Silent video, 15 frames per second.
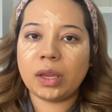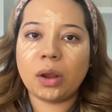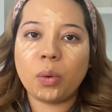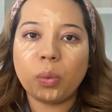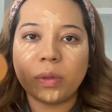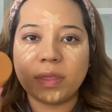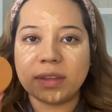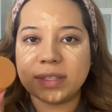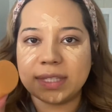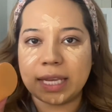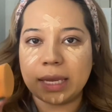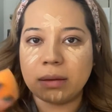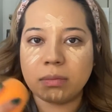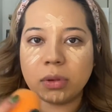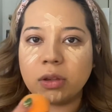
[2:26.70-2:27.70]
With the
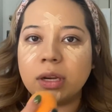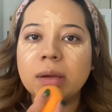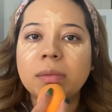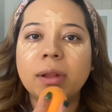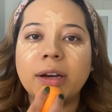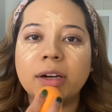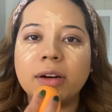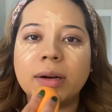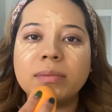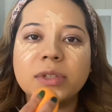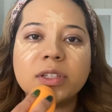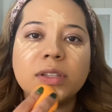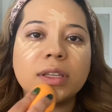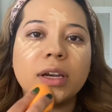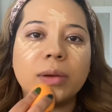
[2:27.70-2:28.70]
same beauty blender, I'm
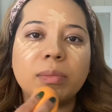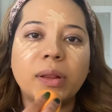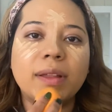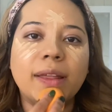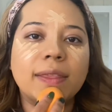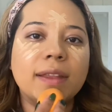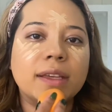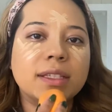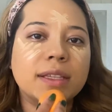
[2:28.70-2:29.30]
just gonna blend this